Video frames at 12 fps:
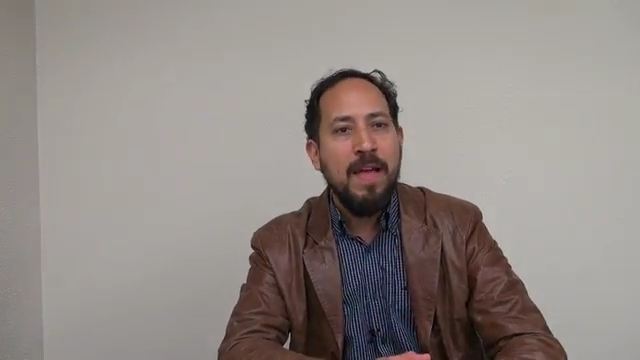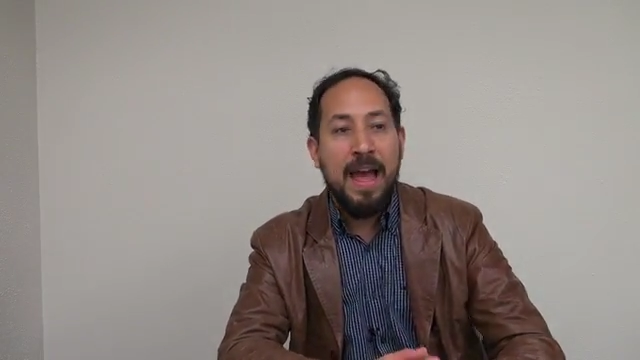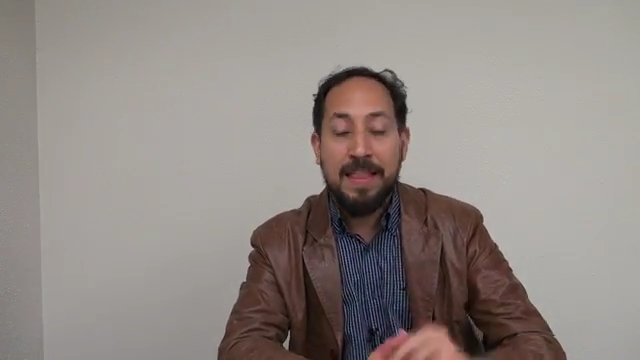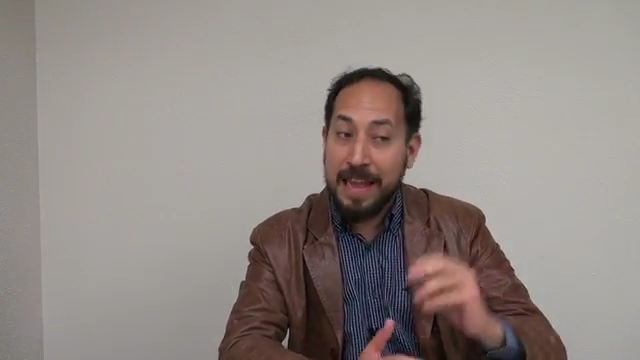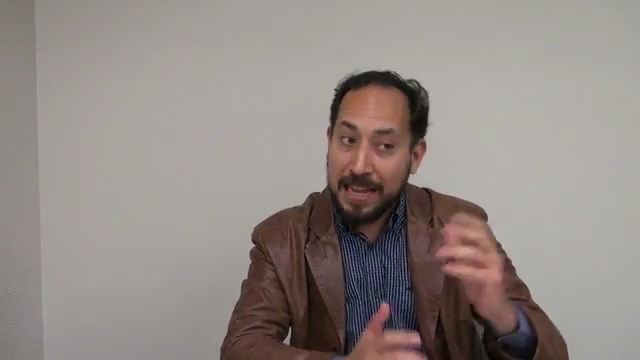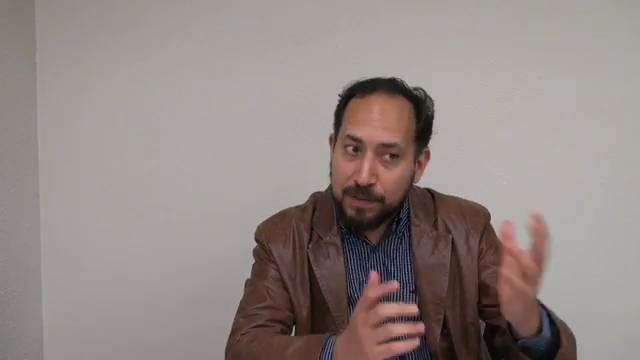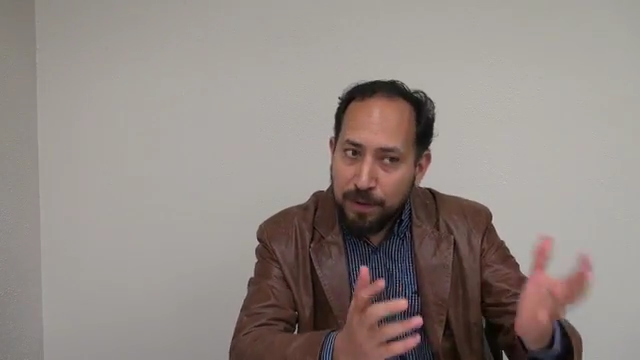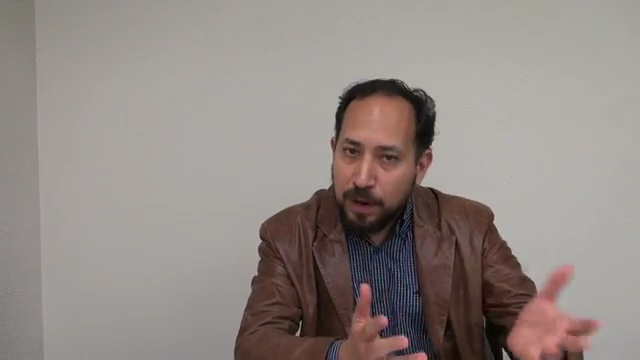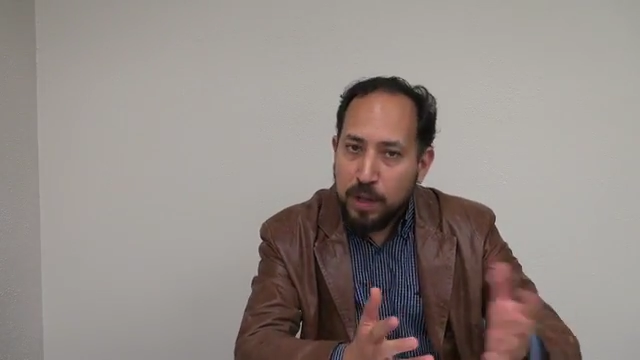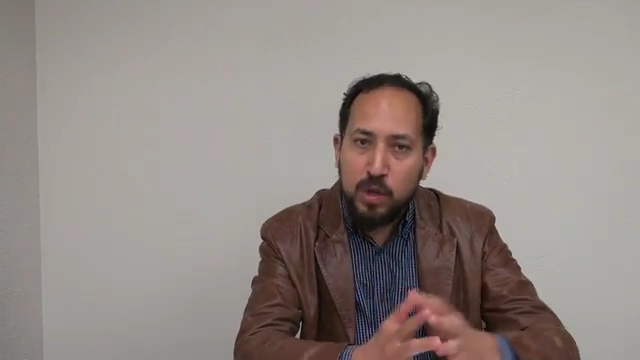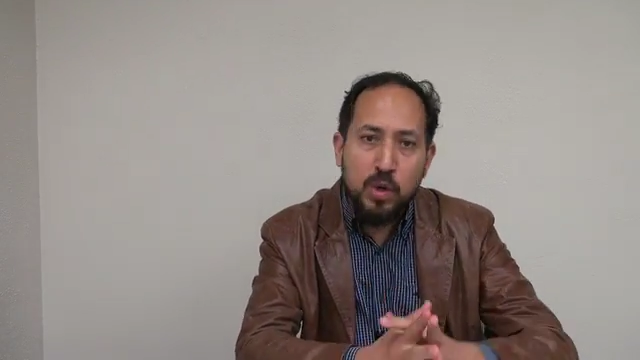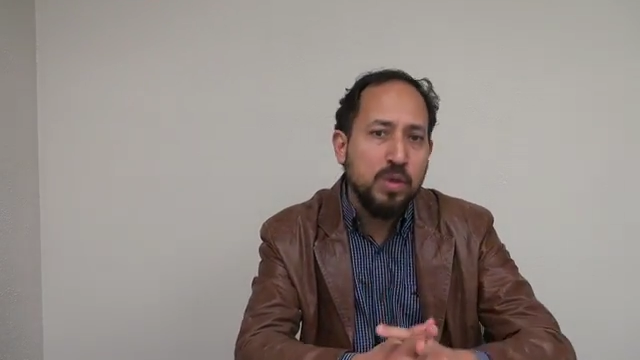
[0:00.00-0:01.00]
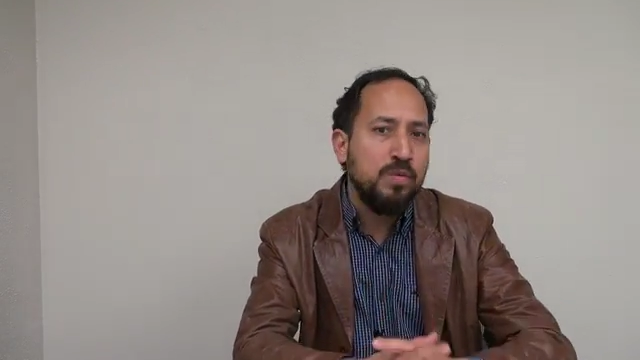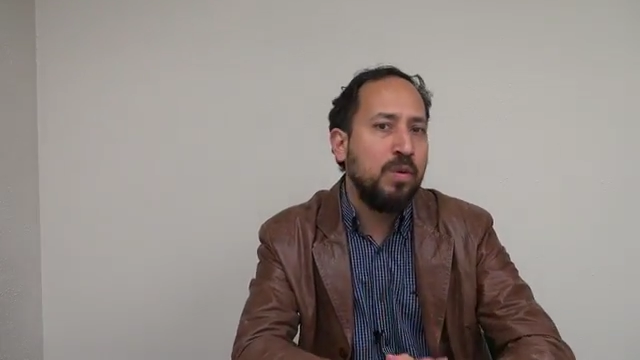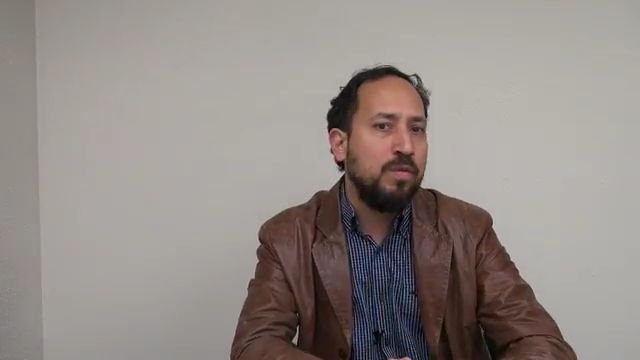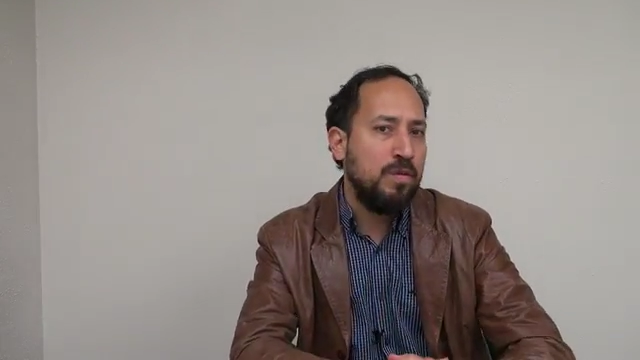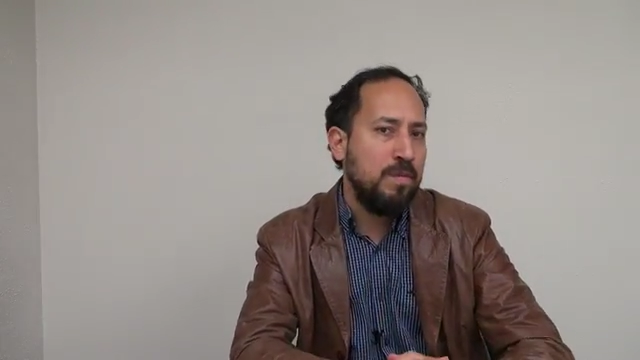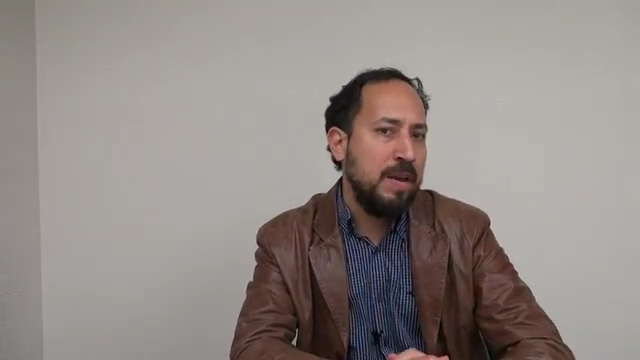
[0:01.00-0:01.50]
and that's very useful
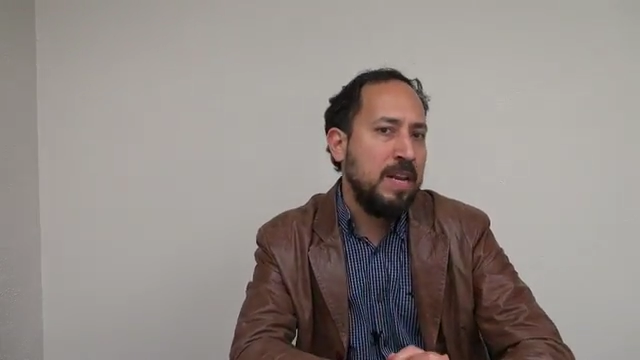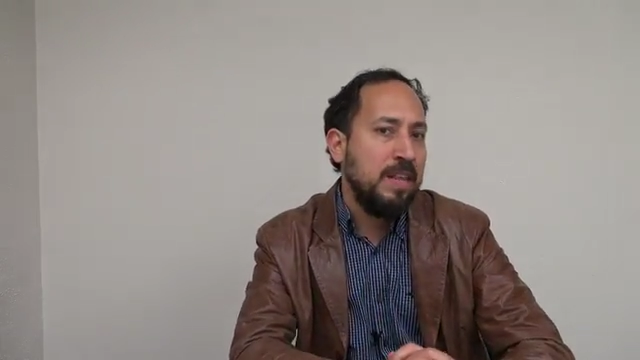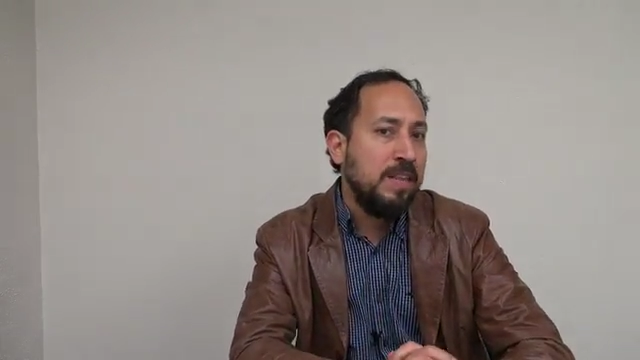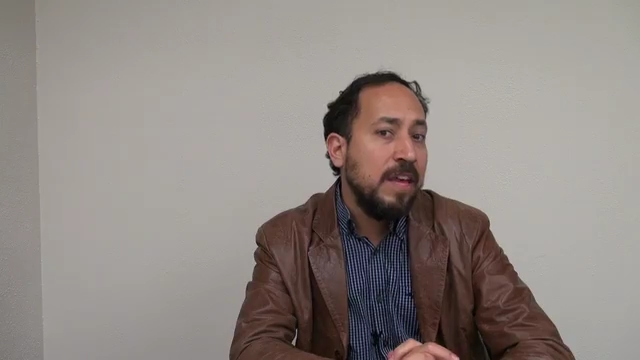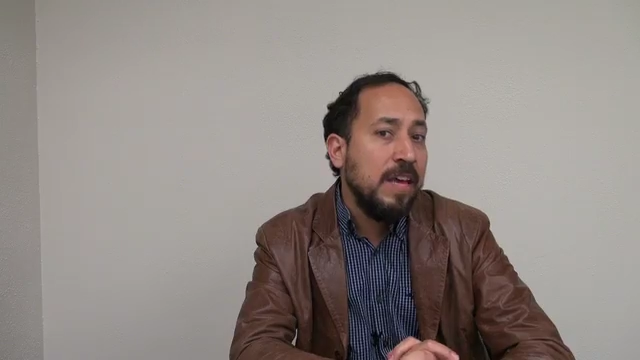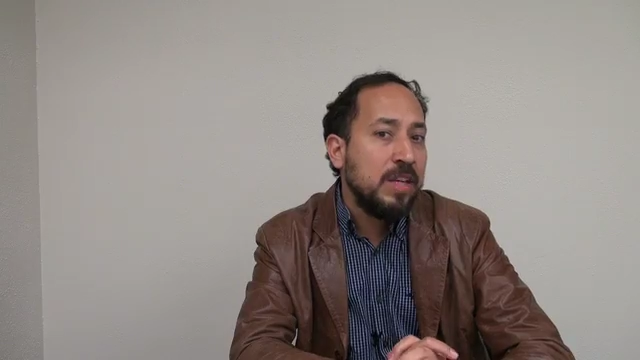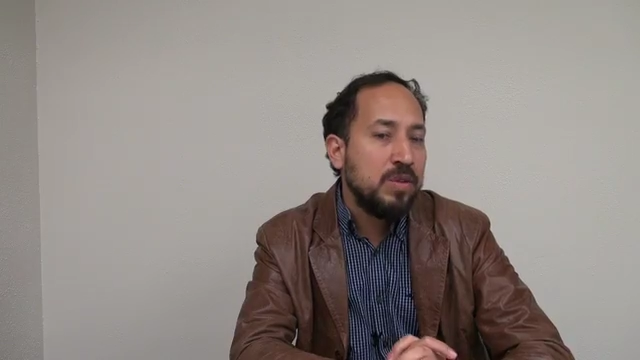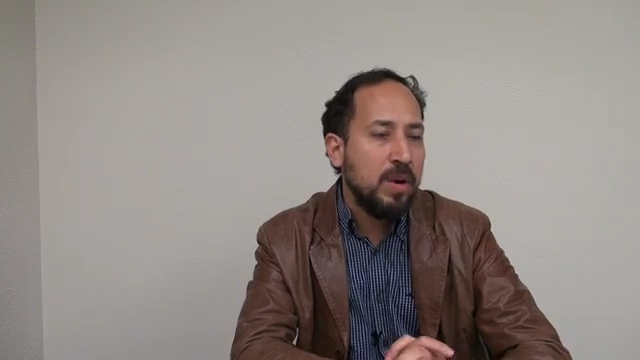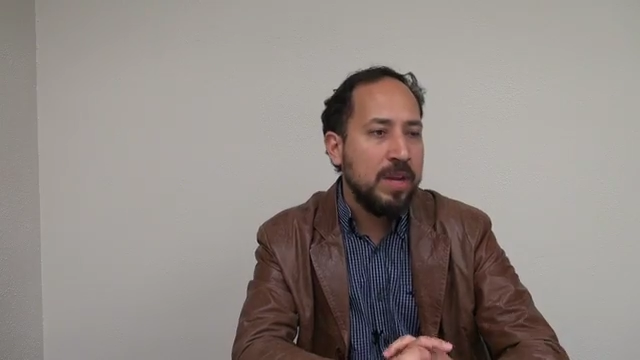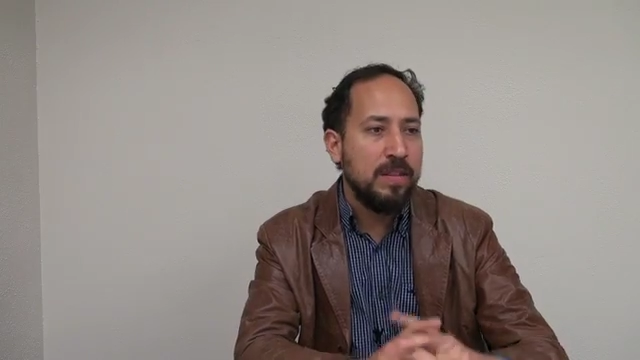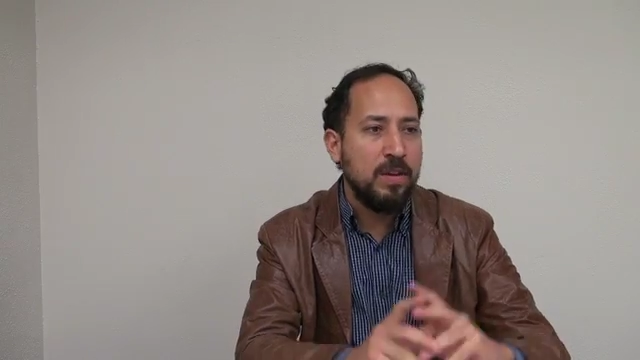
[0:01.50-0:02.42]
for many things, right?